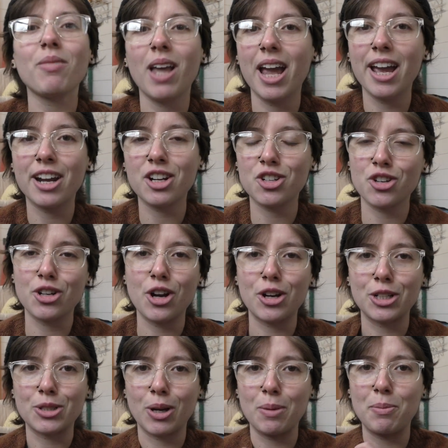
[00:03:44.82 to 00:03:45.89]
I had extra
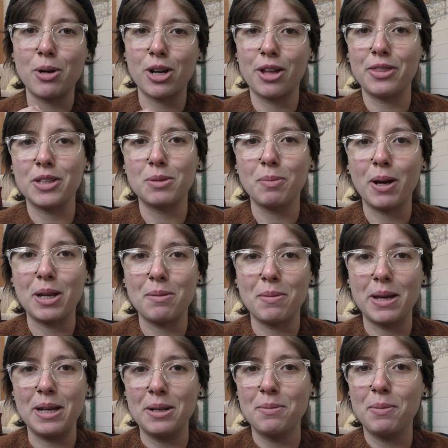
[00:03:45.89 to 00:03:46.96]
yarn, so I put on this button
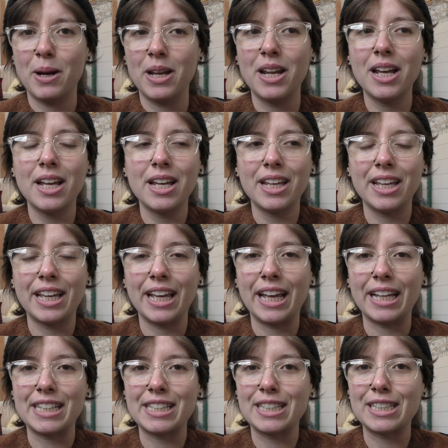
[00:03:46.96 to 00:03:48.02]
band, but
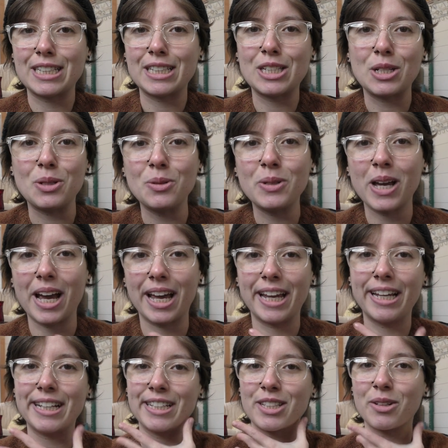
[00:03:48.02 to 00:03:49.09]
it's too
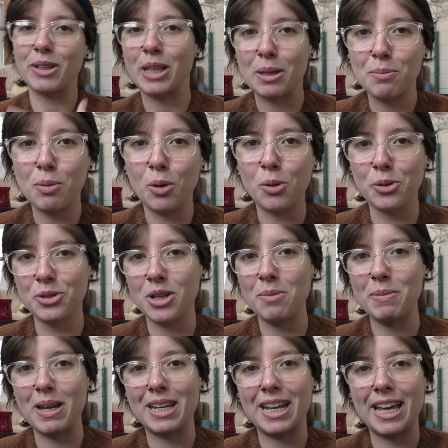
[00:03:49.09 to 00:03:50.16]
tight, and so it pulls on
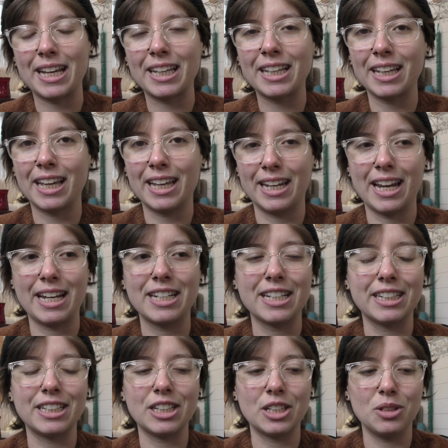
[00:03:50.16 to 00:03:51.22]
my neck, and I
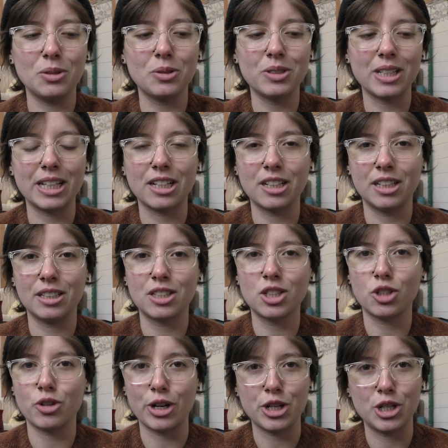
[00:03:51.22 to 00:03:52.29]
didn't use a
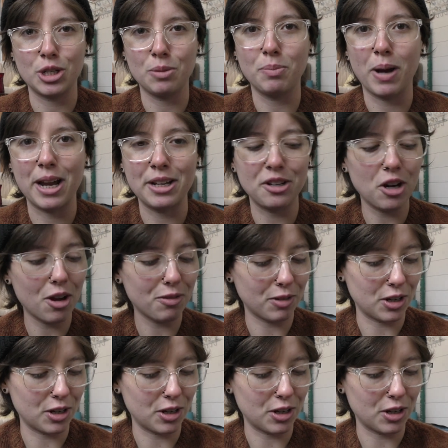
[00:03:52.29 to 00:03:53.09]
stretchy bind off.